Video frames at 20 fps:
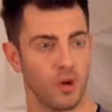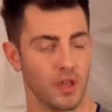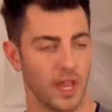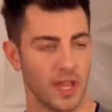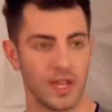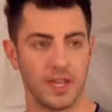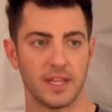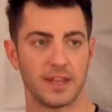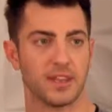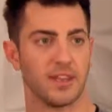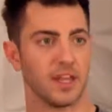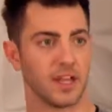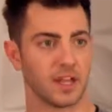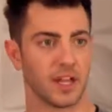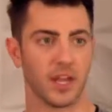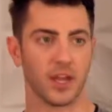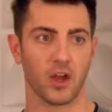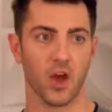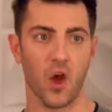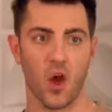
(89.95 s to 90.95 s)
They didn't think
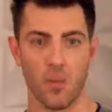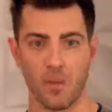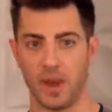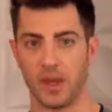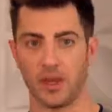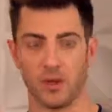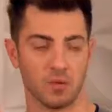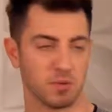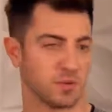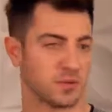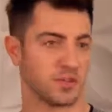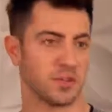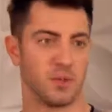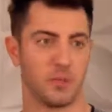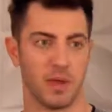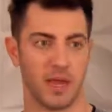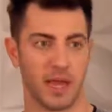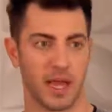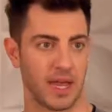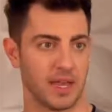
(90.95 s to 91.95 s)
like, oh, my nose is too
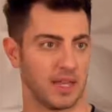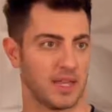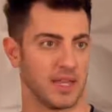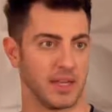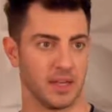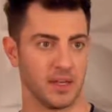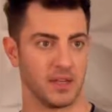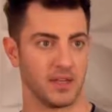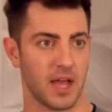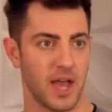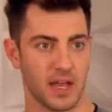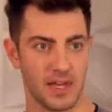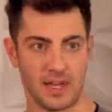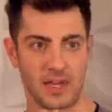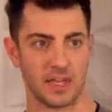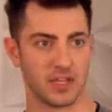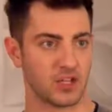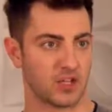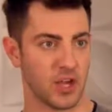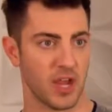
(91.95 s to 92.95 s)
big. I needed I need
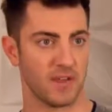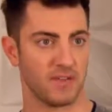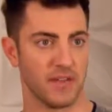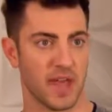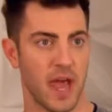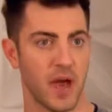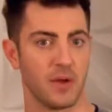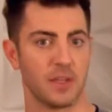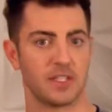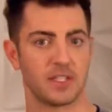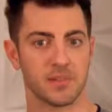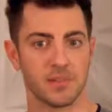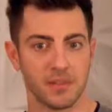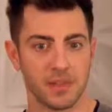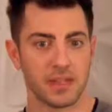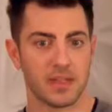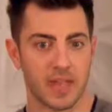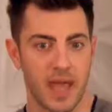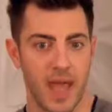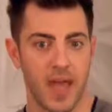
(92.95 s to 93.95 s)
it shaved down. It's
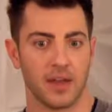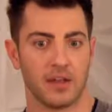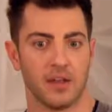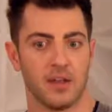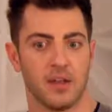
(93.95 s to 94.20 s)
something that